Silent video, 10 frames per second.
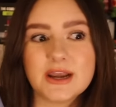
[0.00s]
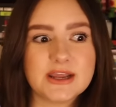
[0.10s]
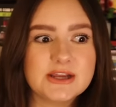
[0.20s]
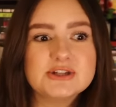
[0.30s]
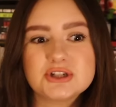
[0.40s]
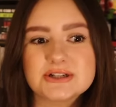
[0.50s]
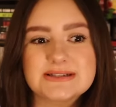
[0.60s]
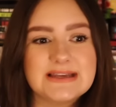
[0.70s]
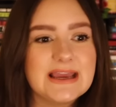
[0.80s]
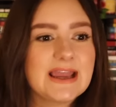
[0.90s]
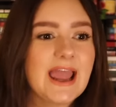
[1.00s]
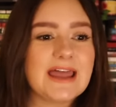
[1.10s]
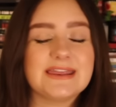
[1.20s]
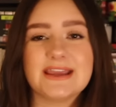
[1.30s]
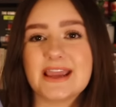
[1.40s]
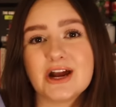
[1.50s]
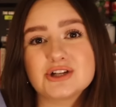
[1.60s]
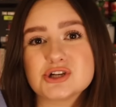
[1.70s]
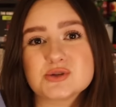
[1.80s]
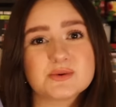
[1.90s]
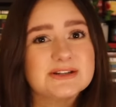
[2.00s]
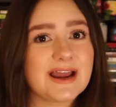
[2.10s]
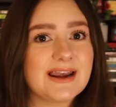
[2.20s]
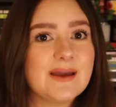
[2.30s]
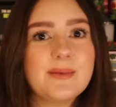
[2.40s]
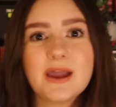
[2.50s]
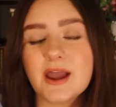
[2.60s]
and interesting and the characters were dynamic